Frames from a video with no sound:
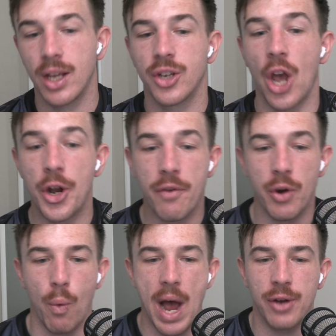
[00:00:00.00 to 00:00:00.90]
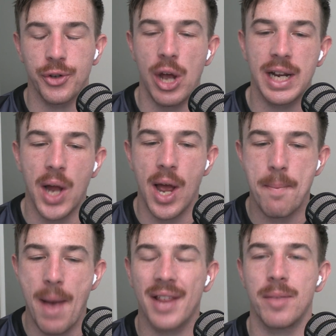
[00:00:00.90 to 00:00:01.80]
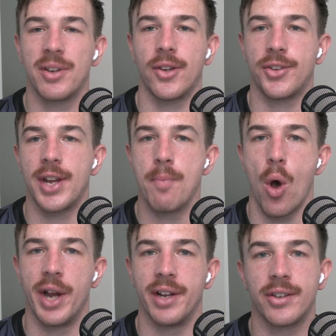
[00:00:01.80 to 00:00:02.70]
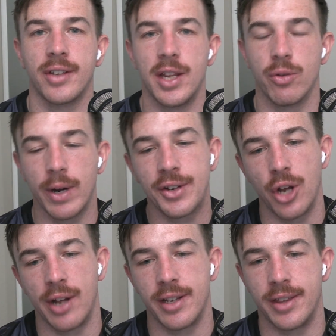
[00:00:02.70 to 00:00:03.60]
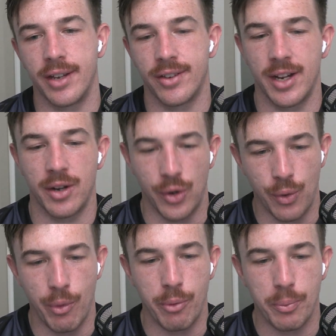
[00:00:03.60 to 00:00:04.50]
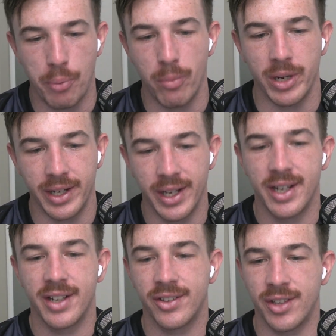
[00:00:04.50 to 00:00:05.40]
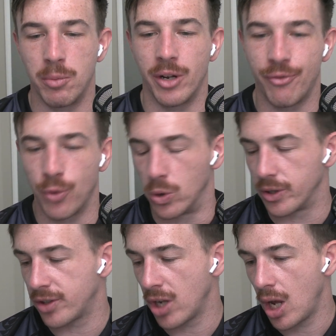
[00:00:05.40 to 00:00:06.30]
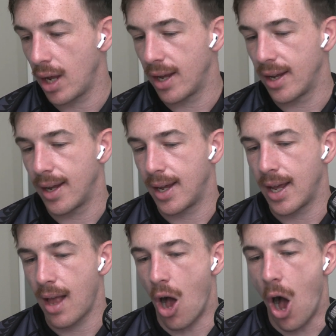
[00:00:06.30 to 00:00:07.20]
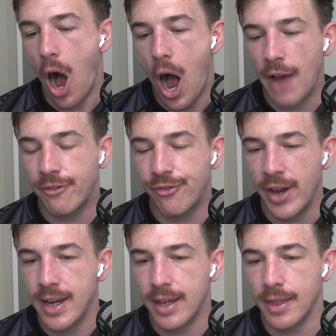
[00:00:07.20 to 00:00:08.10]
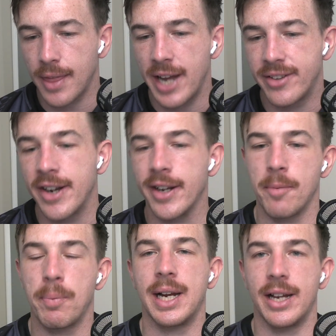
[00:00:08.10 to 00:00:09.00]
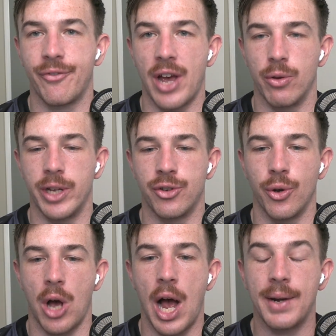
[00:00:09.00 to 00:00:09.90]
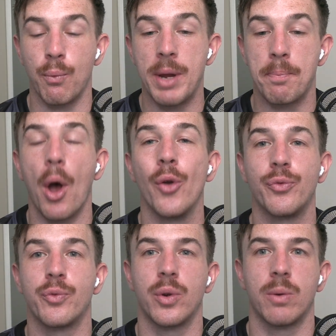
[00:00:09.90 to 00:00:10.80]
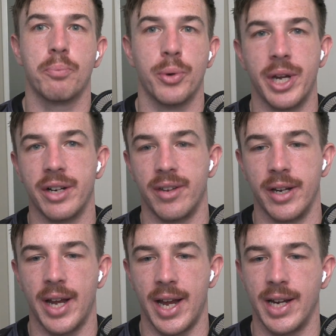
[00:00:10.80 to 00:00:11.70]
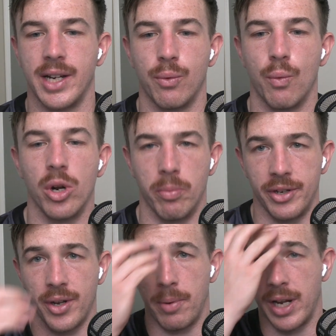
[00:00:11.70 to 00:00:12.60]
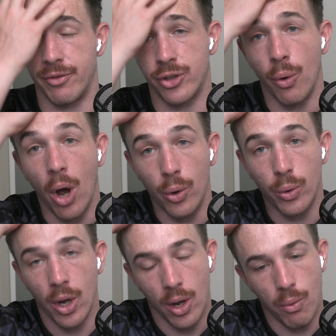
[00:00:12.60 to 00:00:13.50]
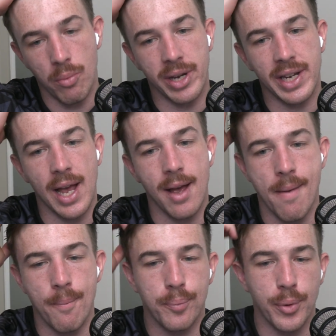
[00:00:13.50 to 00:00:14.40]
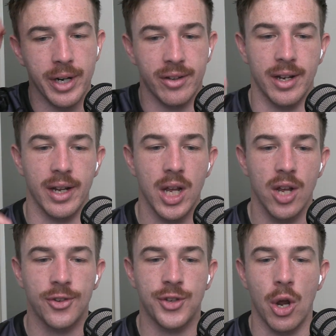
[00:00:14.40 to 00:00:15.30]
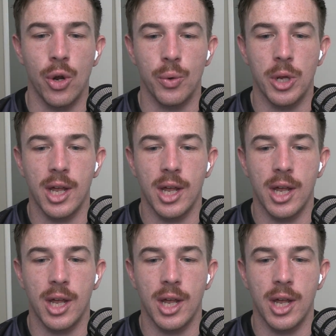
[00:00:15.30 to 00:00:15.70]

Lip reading: Going over to Wales, I marked them as a C-, and the reason I did this, and we were probably similar thoughts, I think they didn't completely fail their tour. We both predicted a Wallabies, I believe, 2-0 when we predicted it. So,